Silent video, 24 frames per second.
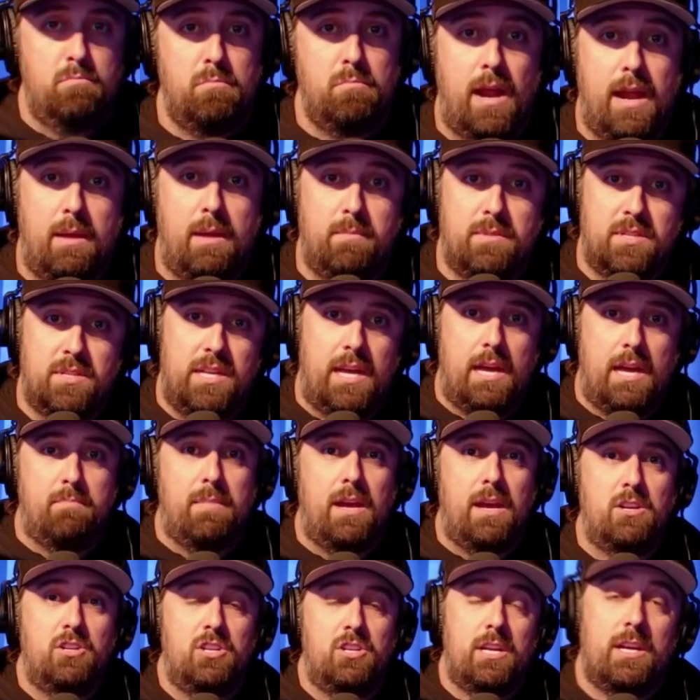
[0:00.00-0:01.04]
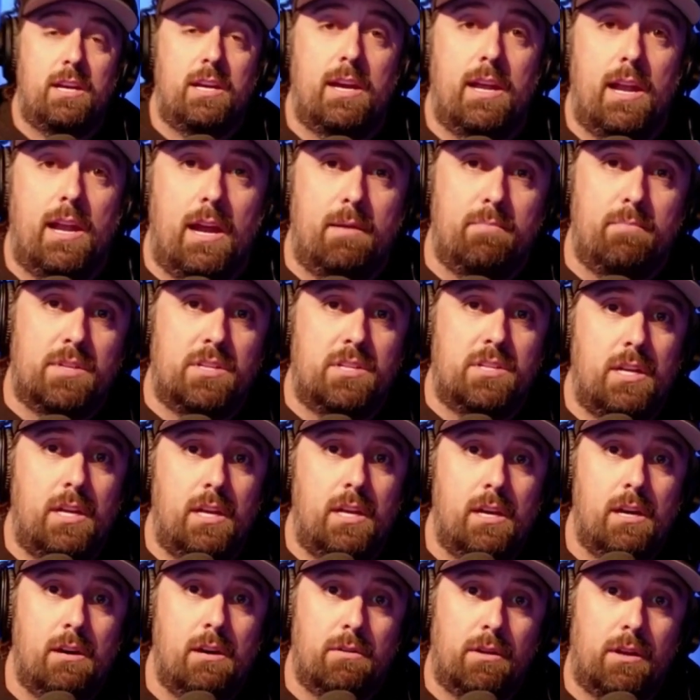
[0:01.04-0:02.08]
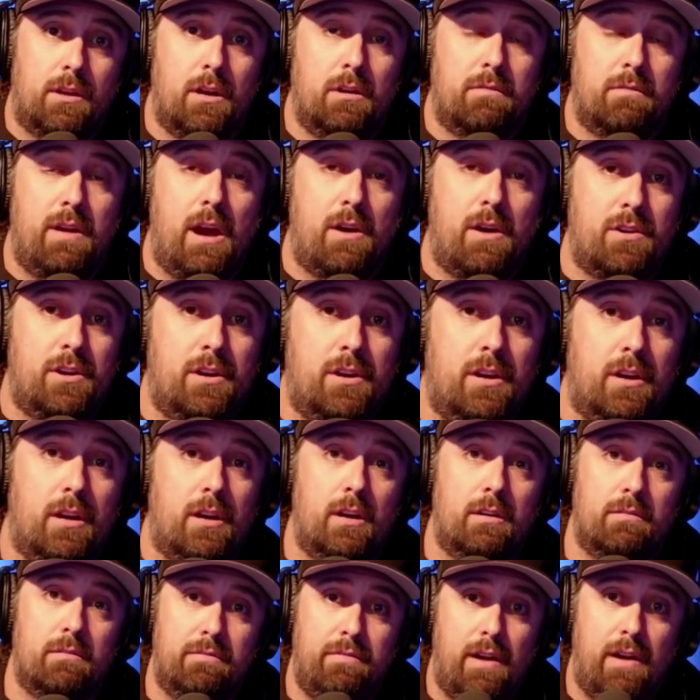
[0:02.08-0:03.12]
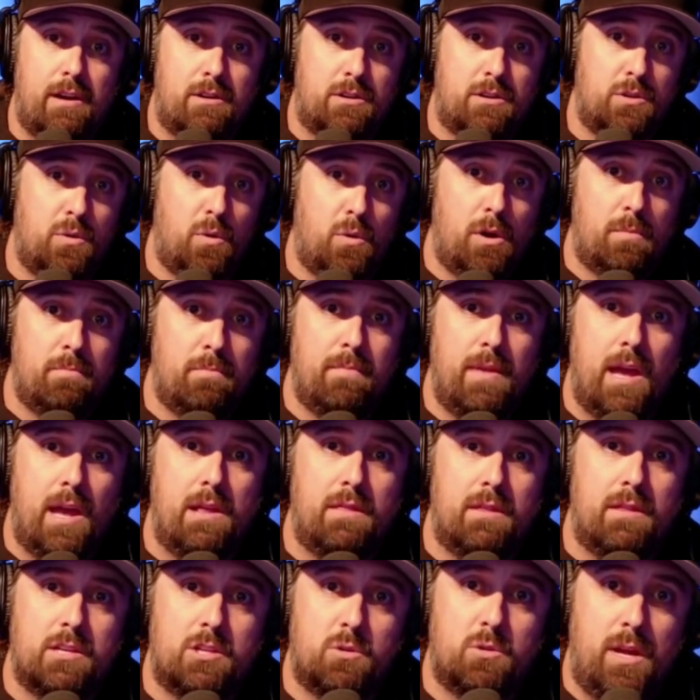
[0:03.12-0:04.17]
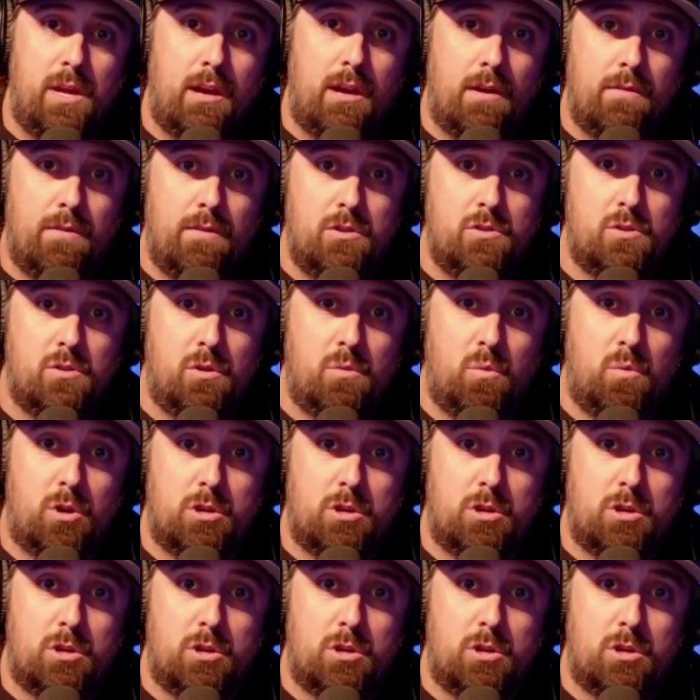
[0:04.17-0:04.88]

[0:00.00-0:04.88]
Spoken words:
name is Dan Meiji, and I'm the CEO and co-founder of Firestorm. And this week on the Drone Wars